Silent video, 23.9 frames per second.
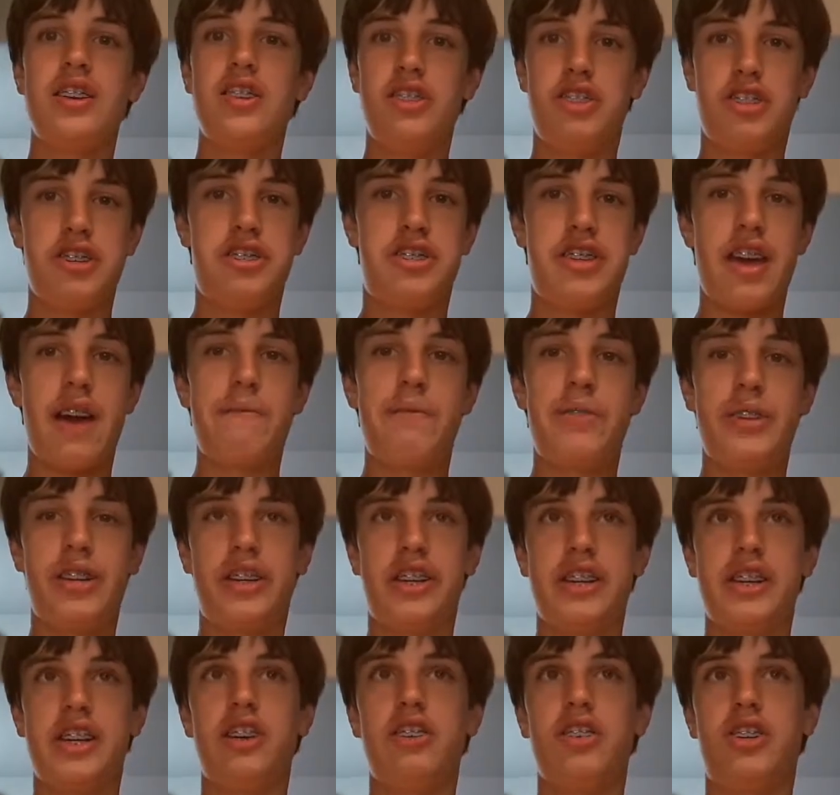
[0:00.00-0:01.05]
and you should
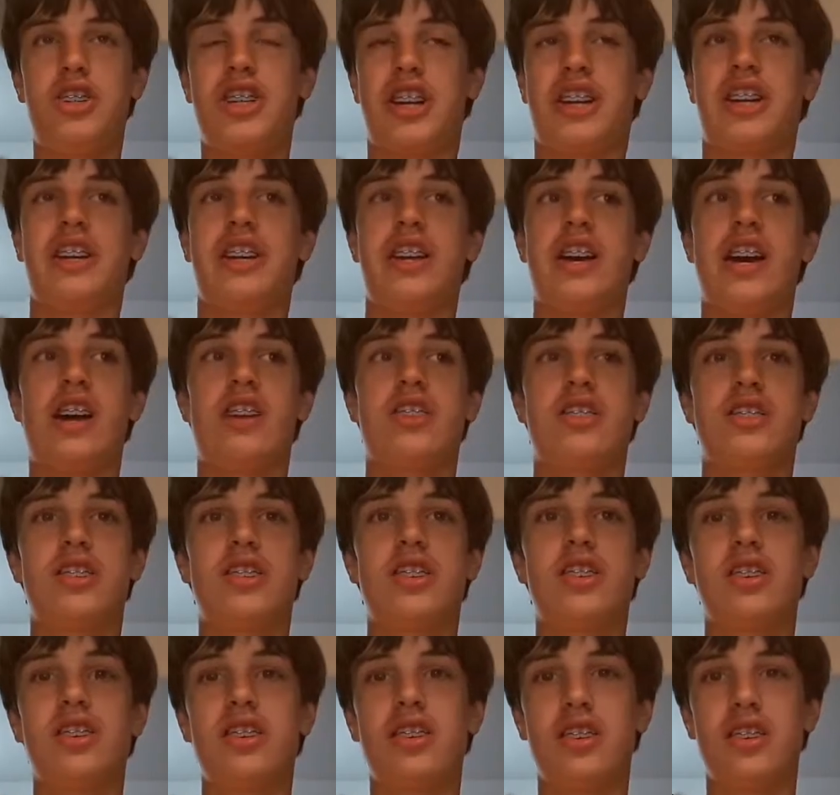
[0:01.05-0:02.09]
definitely go check it
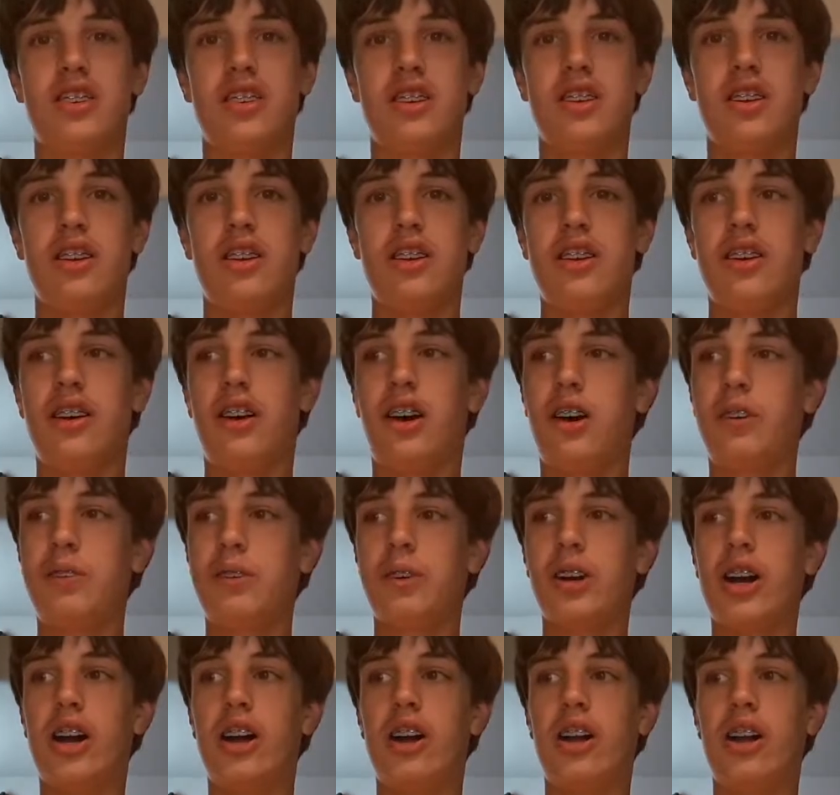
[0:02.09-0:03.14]
out.
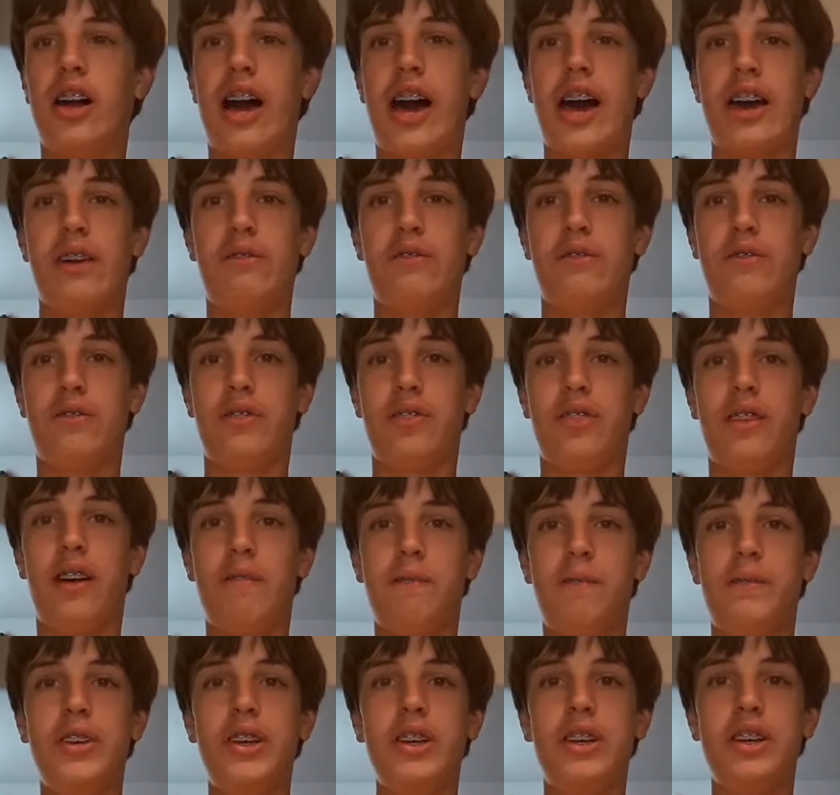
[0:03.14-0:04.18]
Overall,
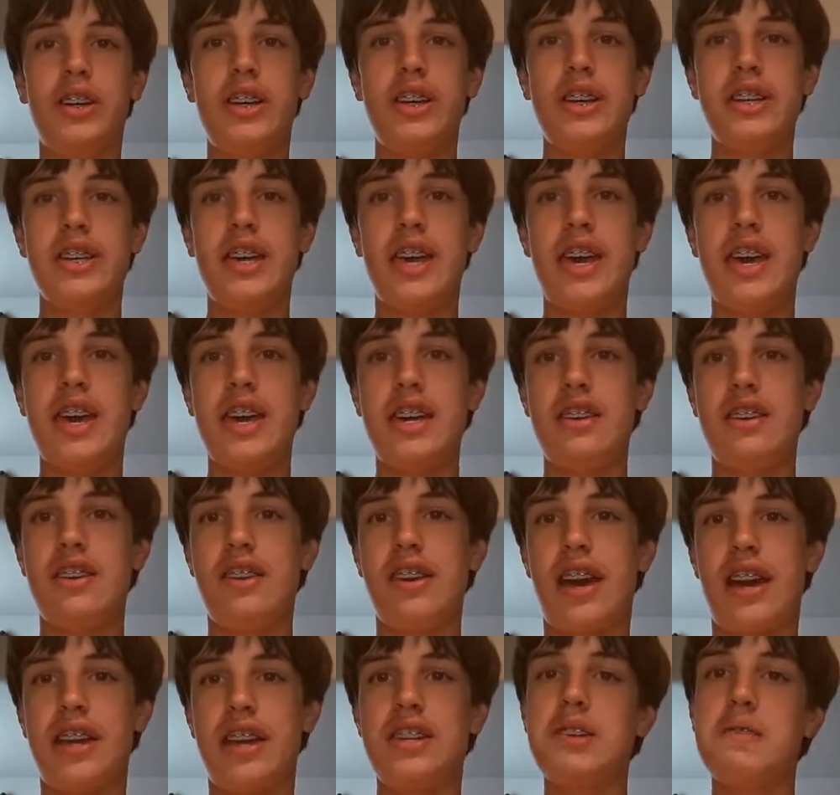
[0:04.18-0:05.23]
I'm feeling
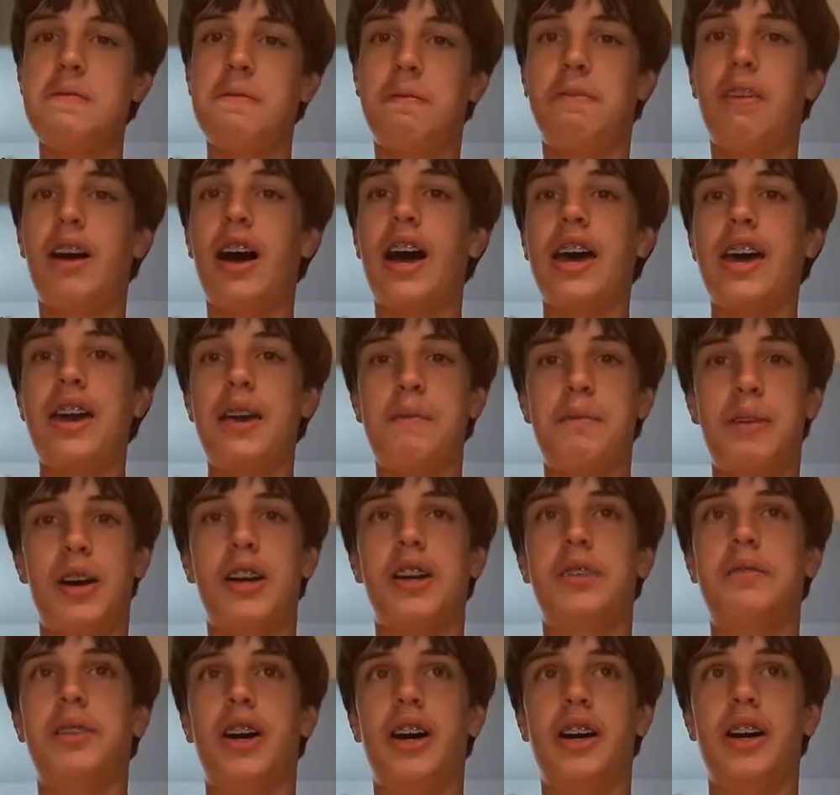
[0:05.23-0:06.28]
a 95
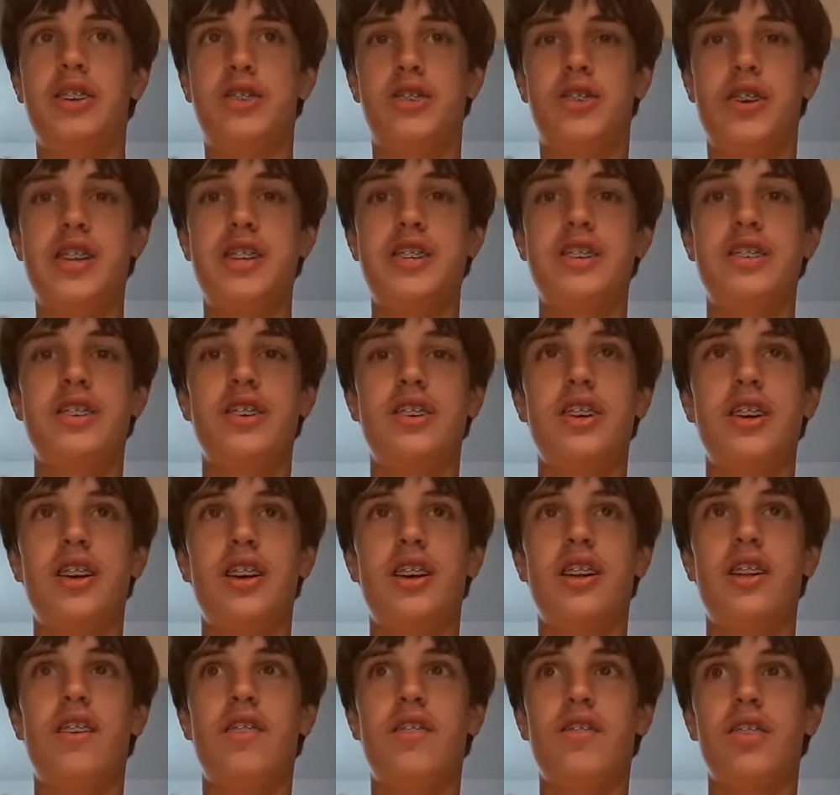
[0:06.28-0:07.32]
out of 100,
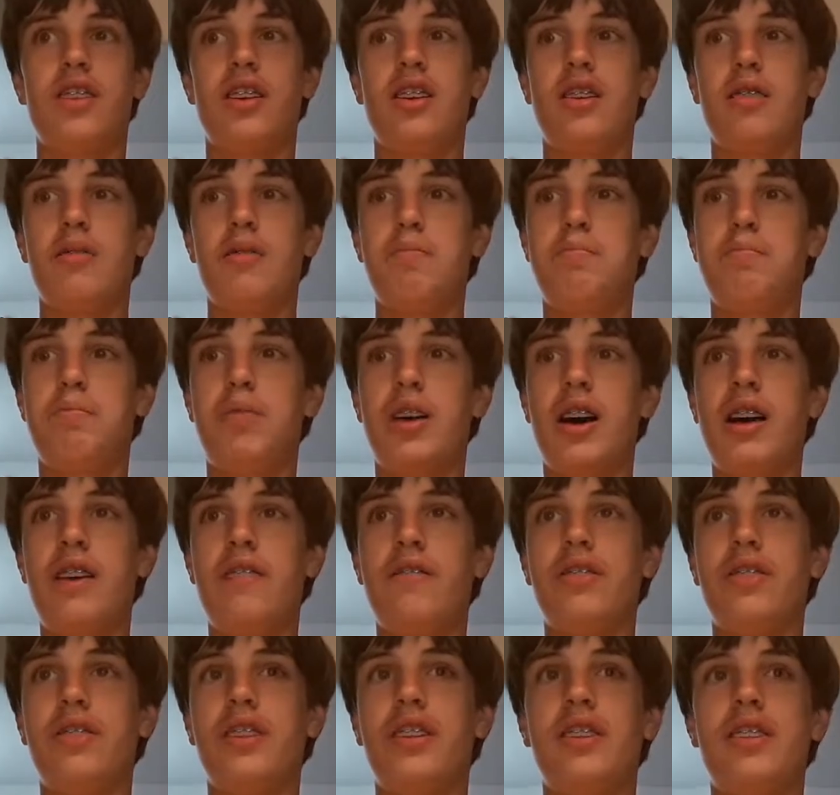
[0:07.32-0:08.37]

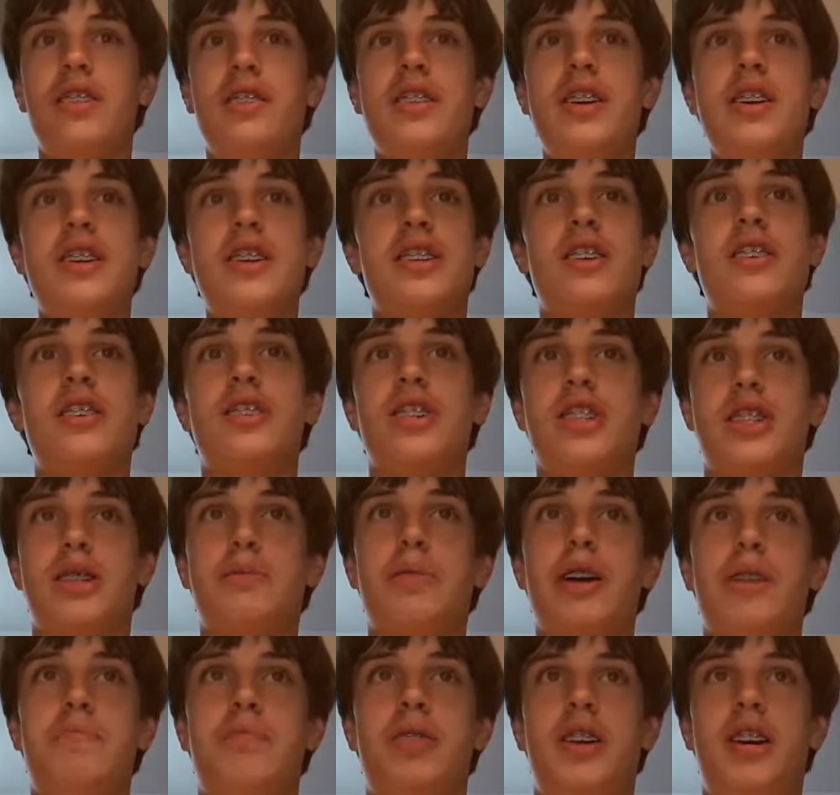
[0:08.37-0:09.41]
but these are
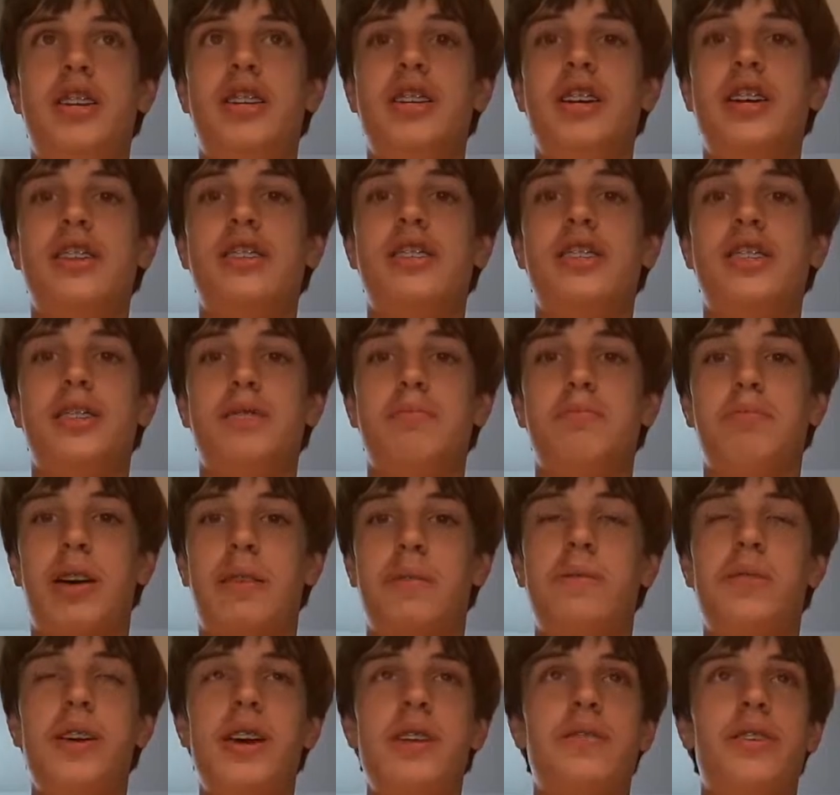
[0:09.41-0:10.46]
just my opinions.
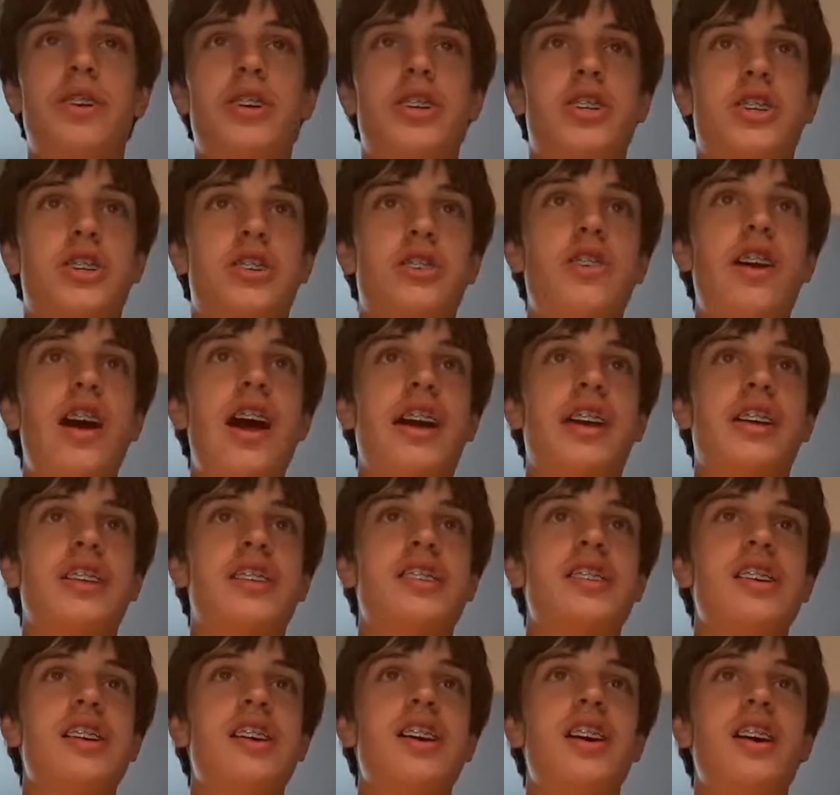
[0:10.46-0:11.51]
My favorite
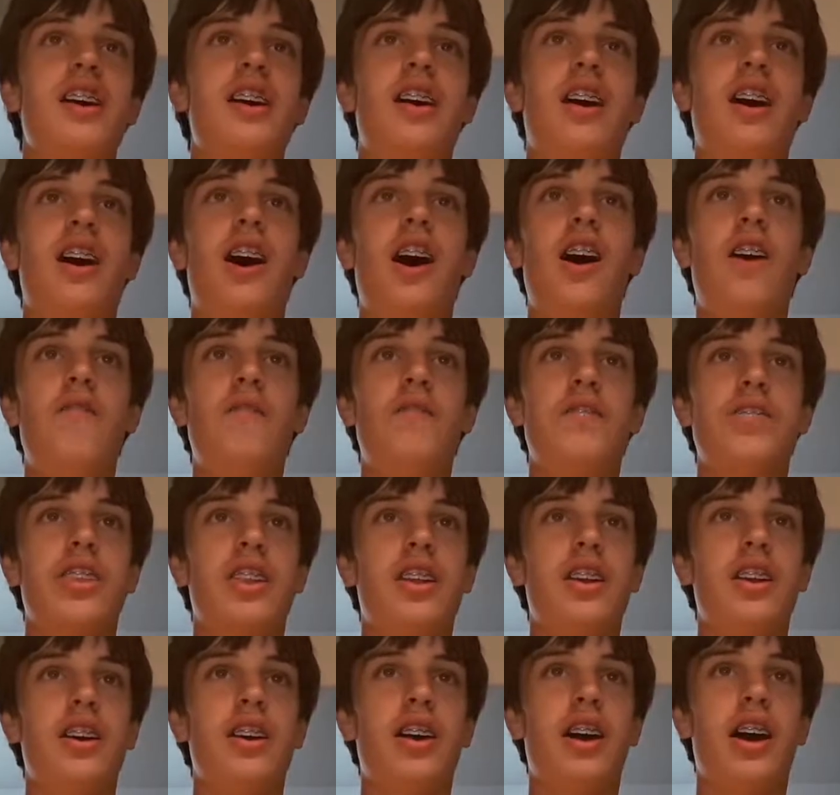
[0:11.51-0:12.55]
tracks, I
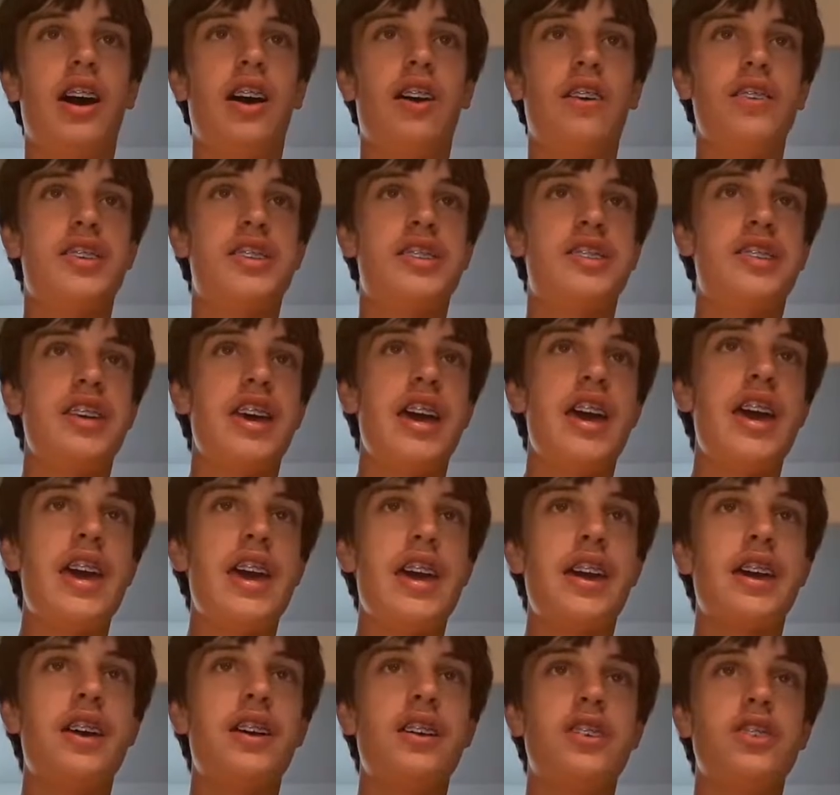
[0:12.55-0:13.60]
would
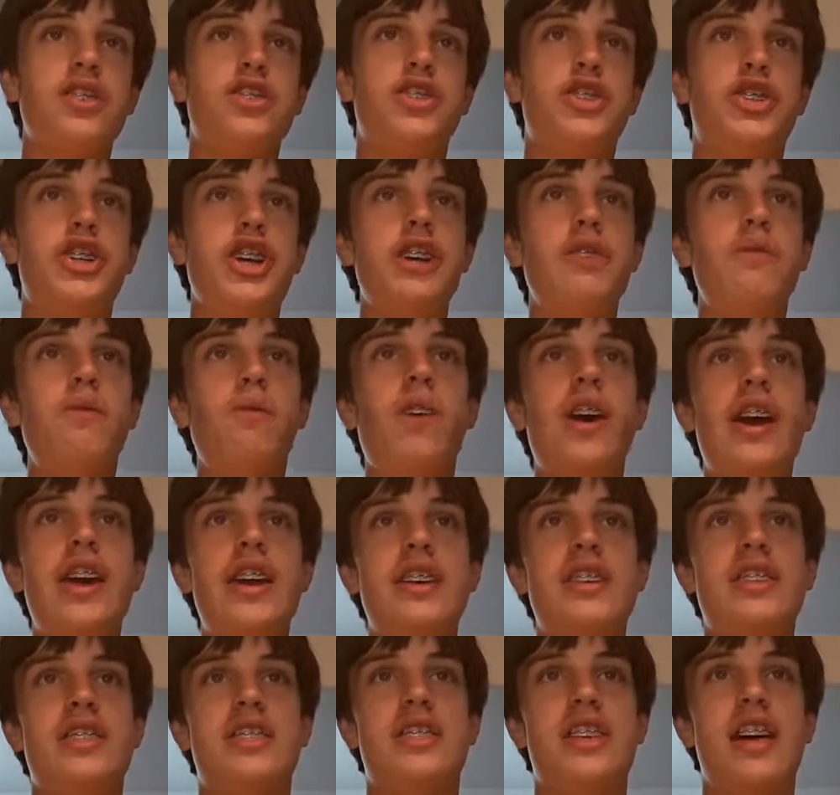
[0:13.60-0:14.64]
say
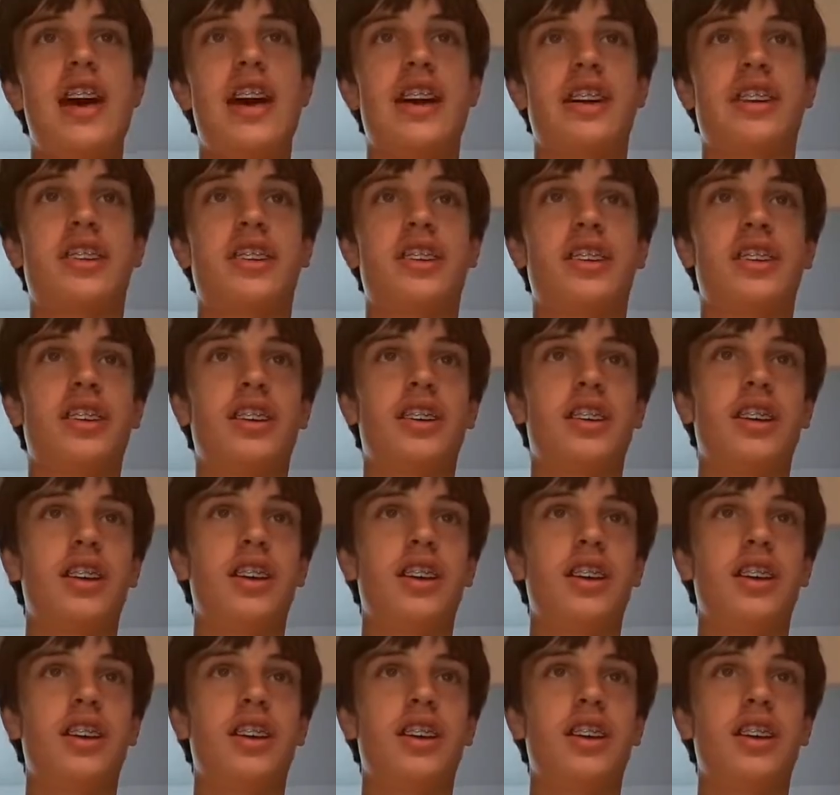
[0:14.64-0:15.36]
Jinwei Thek,